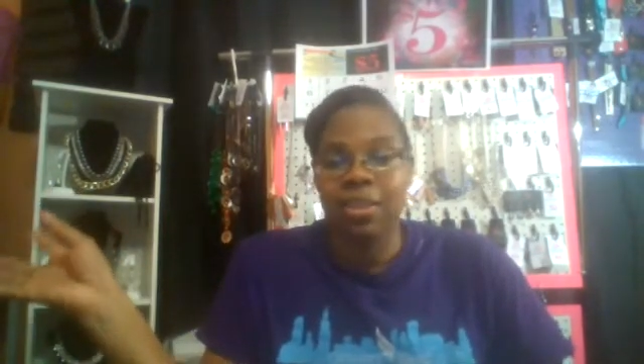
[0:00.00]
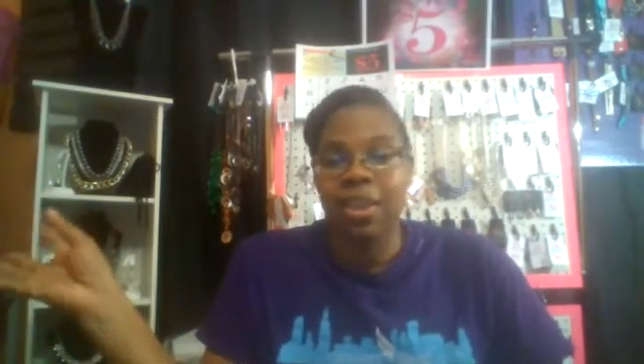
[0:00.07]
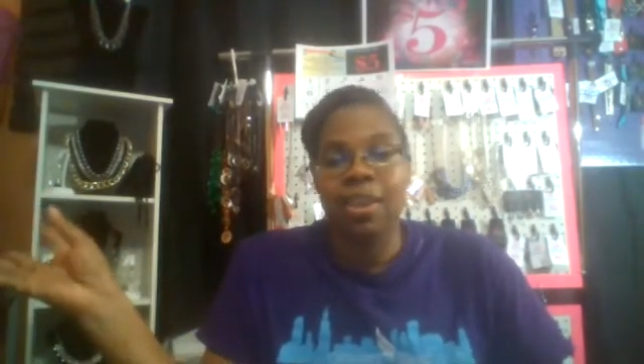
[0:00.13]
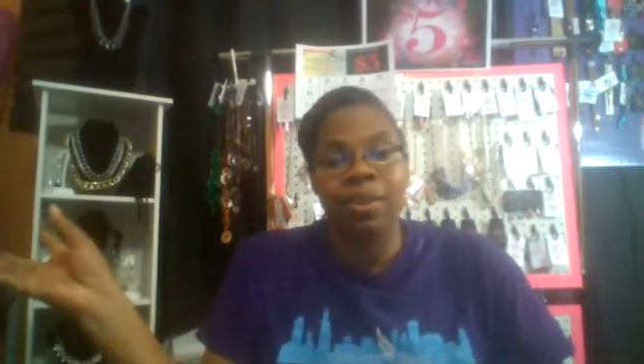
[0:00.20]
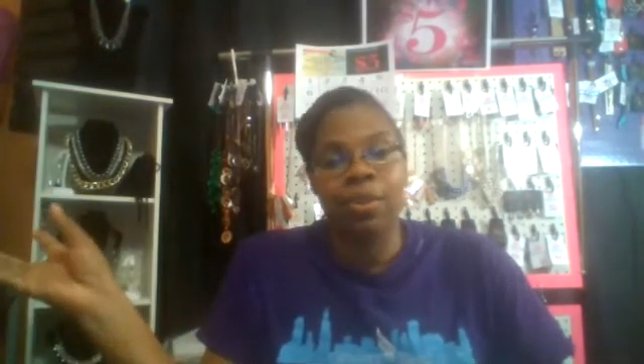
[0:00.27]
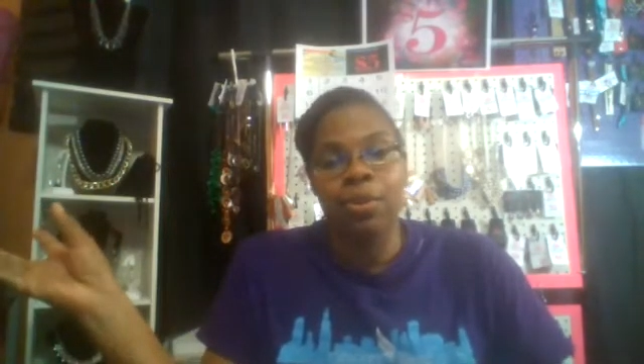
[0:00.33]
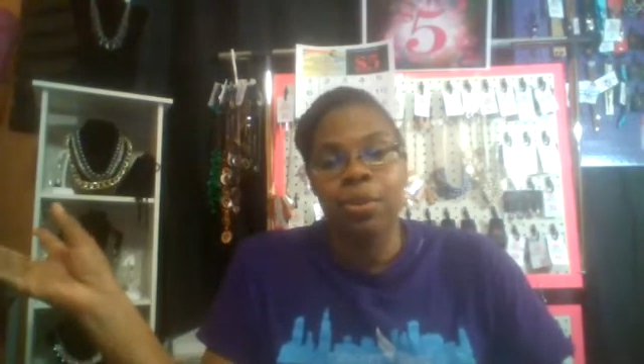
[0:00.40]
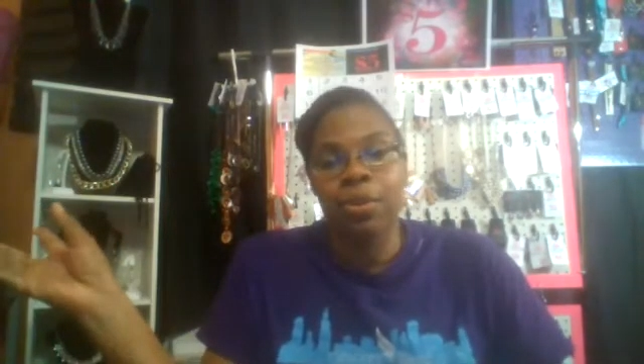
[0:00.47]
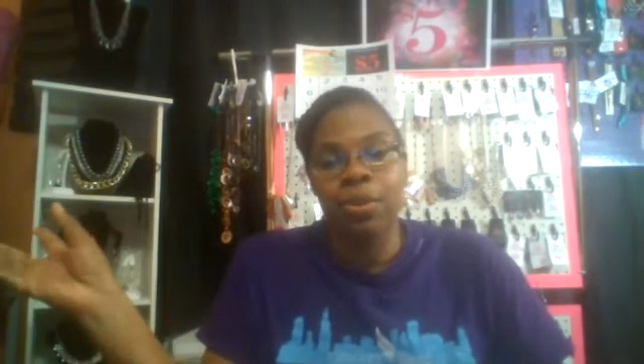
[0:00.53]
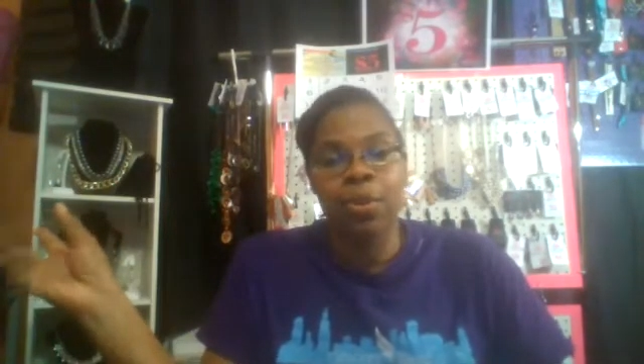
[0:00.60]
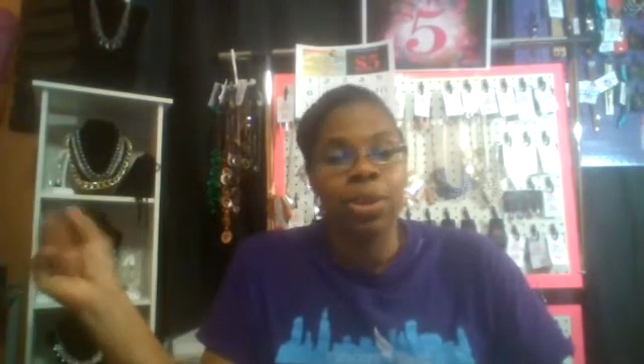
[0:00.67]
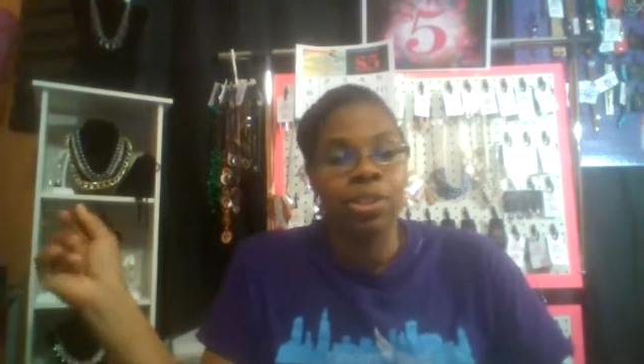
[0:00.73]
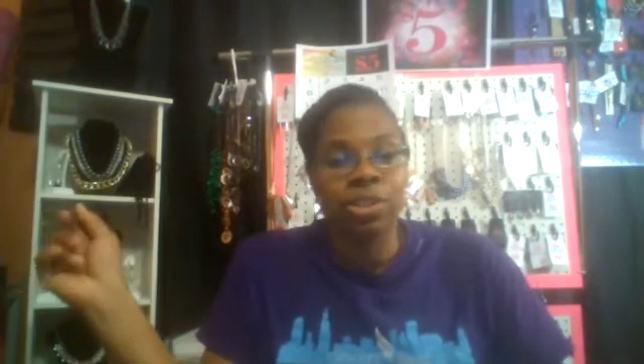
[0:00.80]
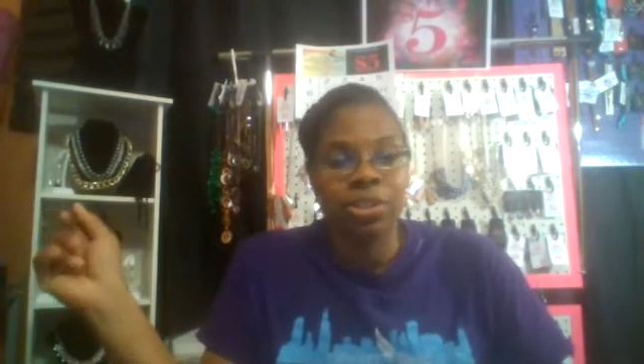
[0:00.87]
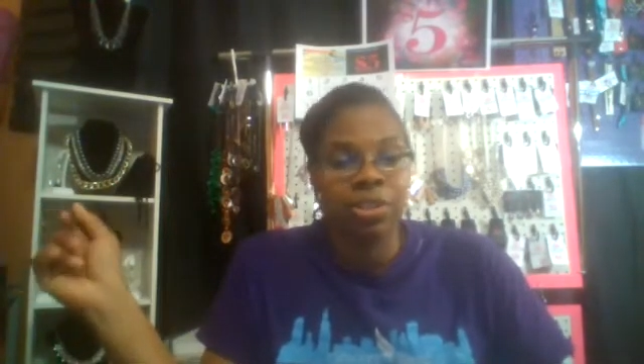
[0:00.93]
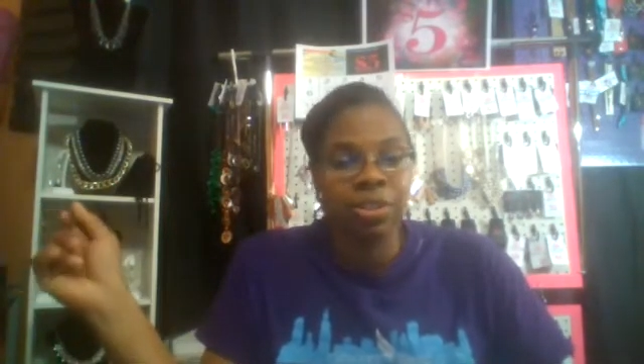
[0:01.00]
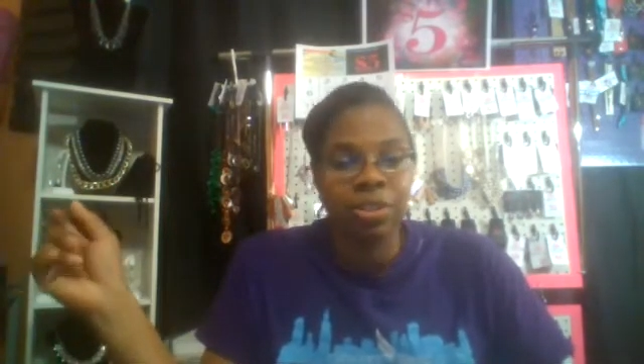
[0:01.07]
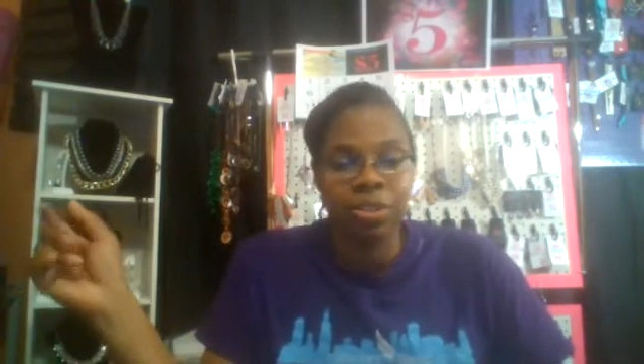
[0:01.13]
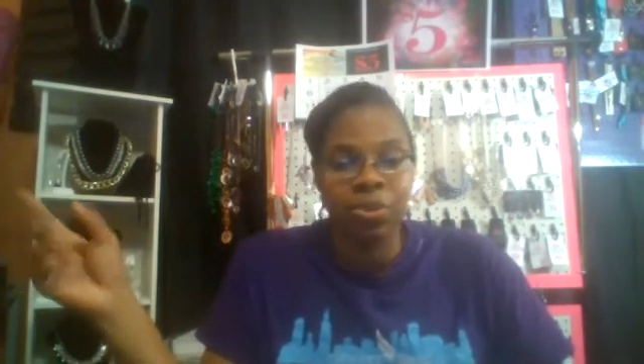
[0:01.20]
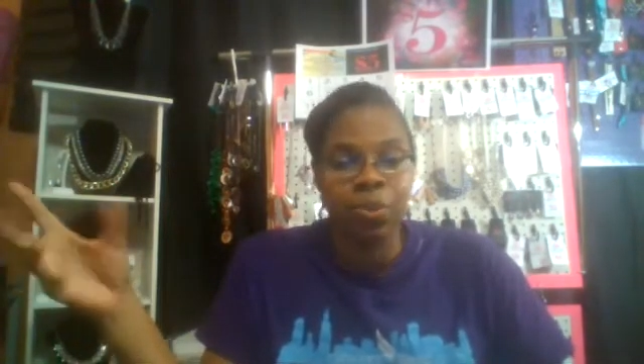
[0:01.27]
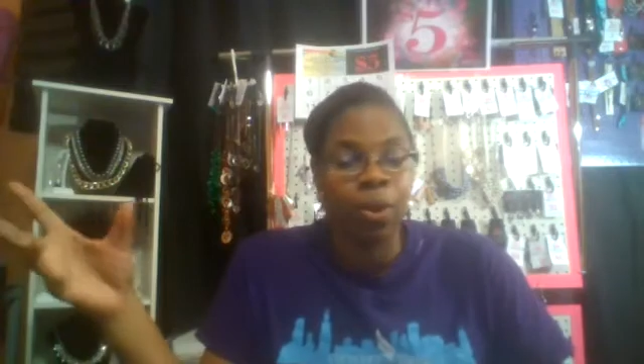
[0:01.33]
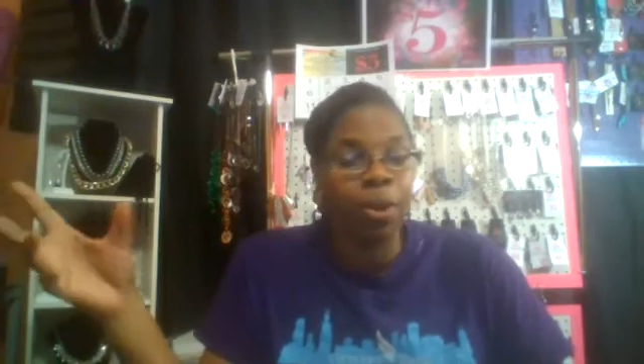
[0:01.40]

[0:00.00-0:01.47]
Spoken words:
like questions and